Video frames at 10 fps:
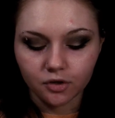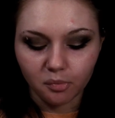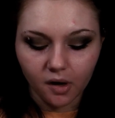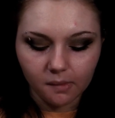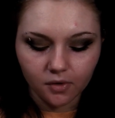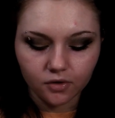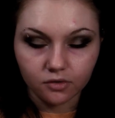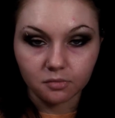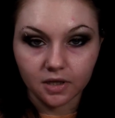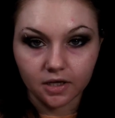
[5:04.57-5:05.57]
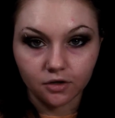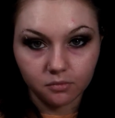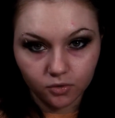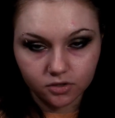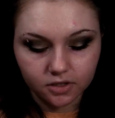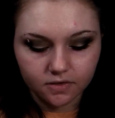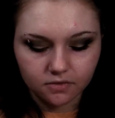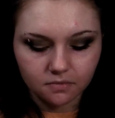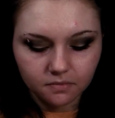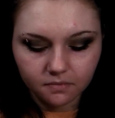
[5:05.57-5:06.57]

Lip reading: your primer you'll apply your moisturizer